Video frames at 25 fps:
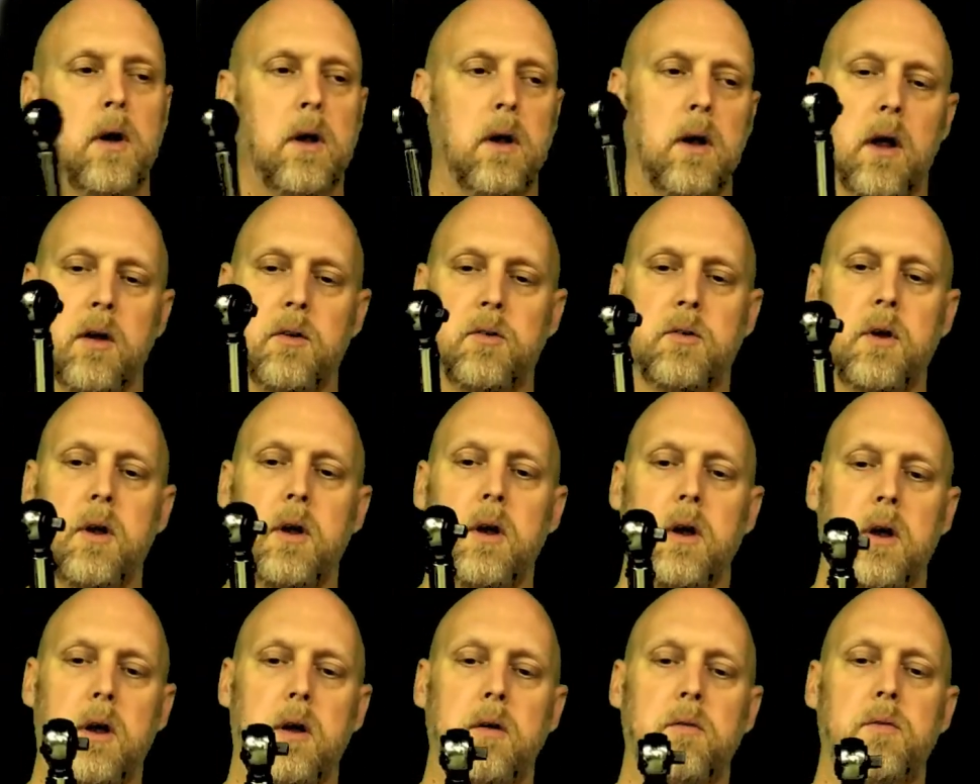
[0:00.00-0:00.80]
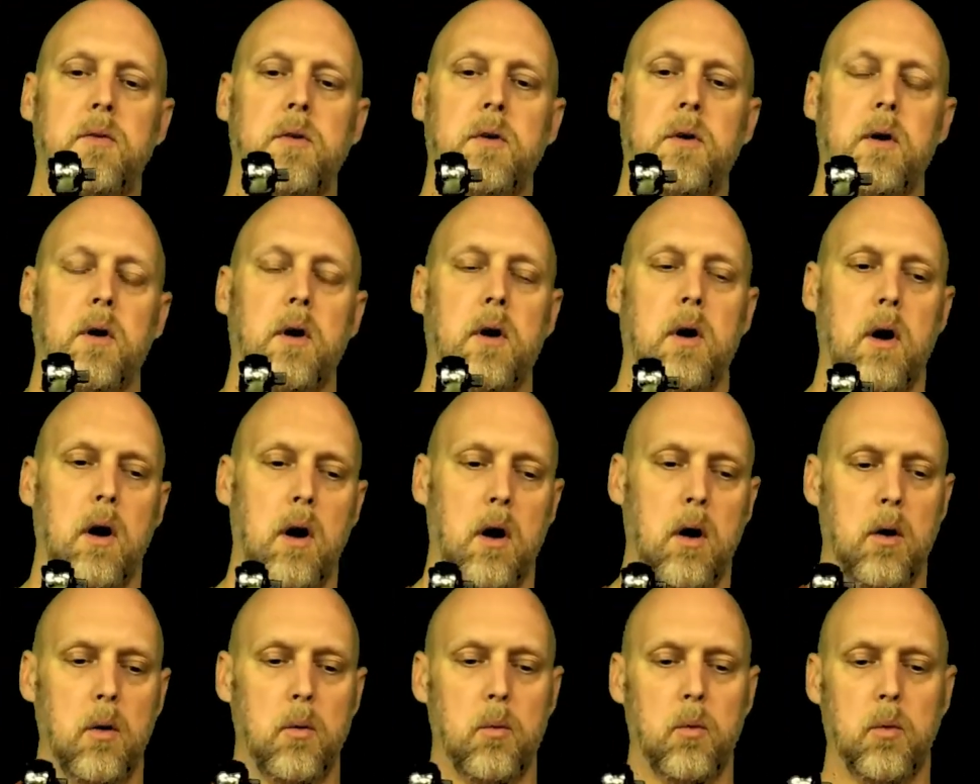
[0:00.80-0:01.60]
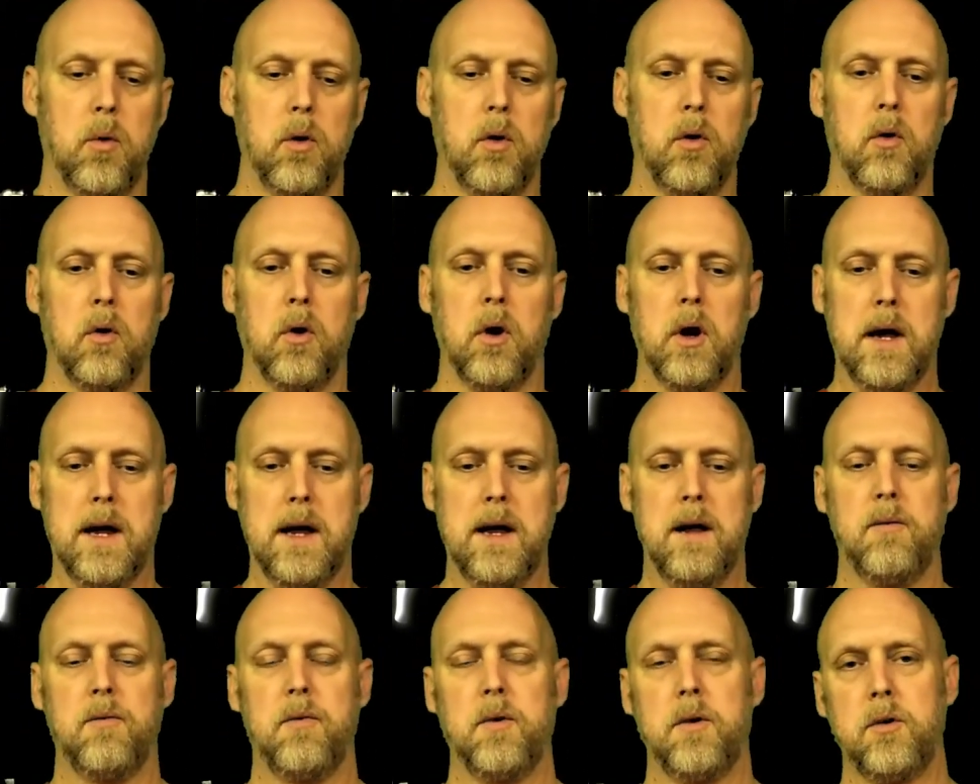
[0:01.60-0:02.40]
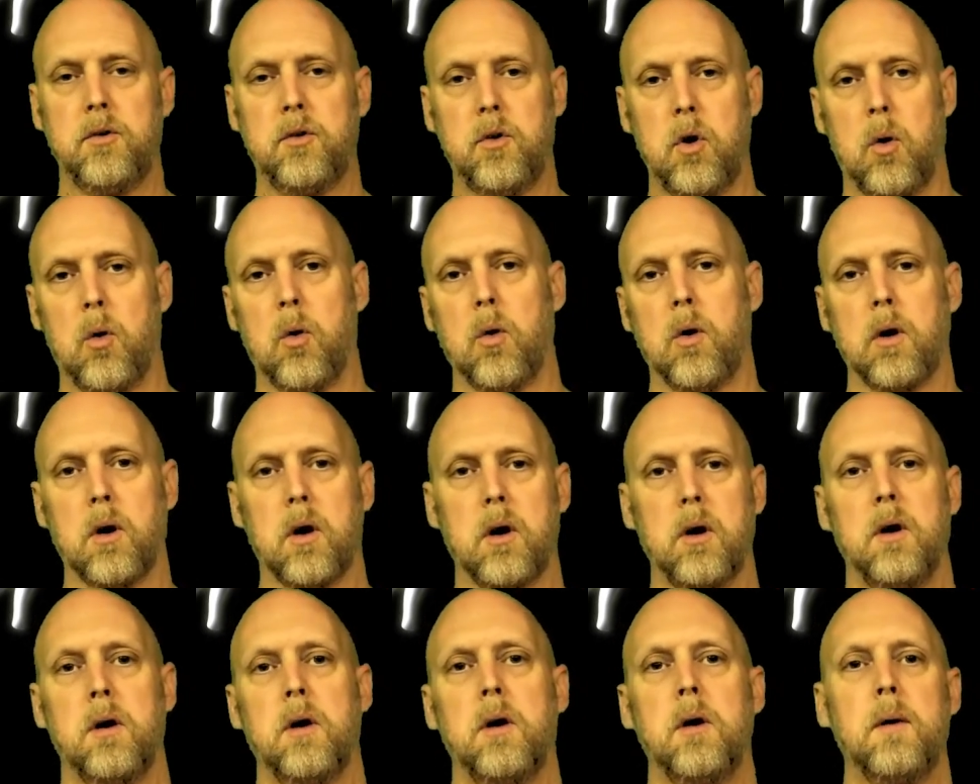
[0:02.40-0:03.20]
That's going to give you a real even torque.